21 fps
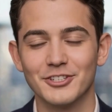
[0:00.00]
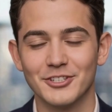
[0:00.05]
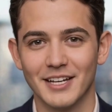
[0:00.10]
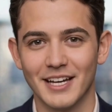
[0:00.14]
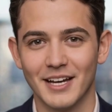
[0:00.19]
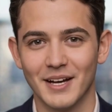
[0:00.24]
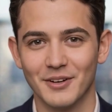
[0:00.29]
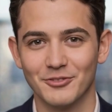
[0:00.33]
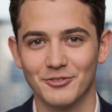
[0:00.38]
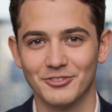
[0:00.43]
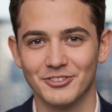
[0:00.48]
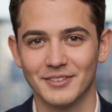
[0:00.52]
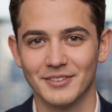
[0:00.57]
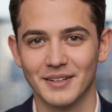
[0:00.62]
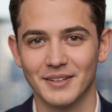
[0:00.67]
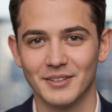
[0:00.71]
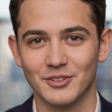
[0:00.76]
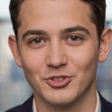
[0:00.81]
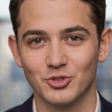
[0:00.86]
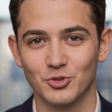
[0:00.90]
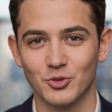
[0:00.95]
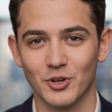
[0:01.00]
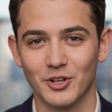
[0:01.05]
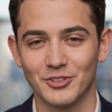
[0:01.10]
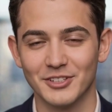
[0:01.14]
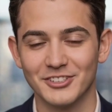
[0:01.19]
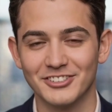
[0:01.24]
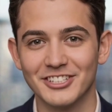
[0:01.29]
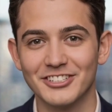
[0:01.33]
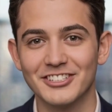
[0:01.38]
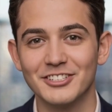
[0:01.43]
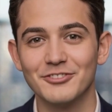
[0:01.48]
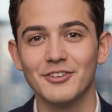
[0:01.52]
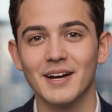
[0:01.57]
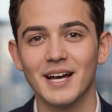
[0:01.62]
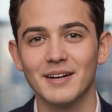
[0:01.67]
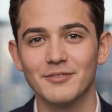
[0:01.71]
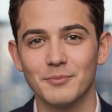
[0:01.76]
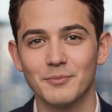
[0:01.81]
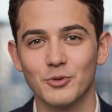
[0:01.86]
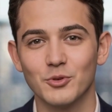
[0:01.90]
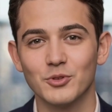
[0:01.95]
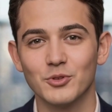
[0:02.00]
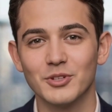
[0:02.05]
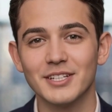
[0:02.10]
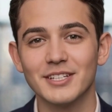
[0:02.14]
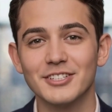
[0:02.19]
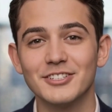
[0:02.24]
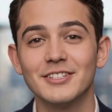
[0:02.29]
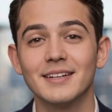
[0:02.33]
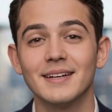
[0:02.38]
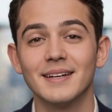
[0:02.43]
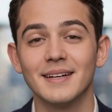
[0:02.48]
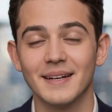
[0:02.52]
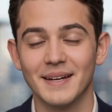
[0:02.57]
layoffs, 265 employees.